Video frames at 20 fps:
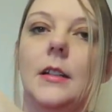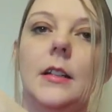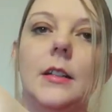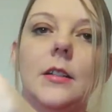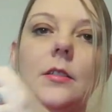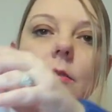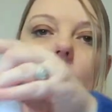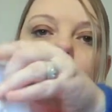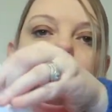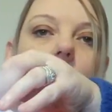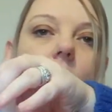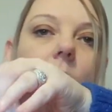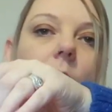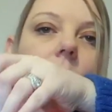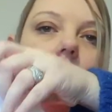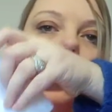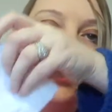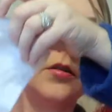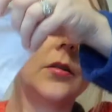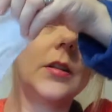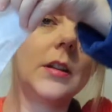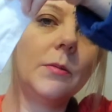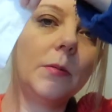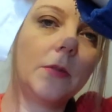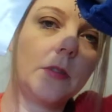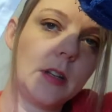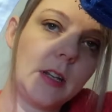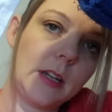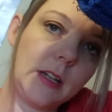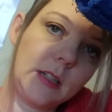little cutie on it
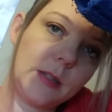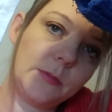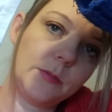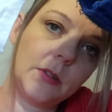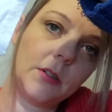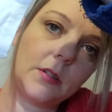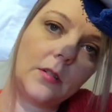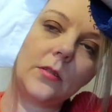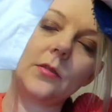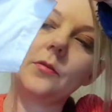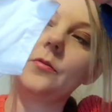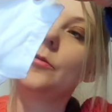with a ladybird on the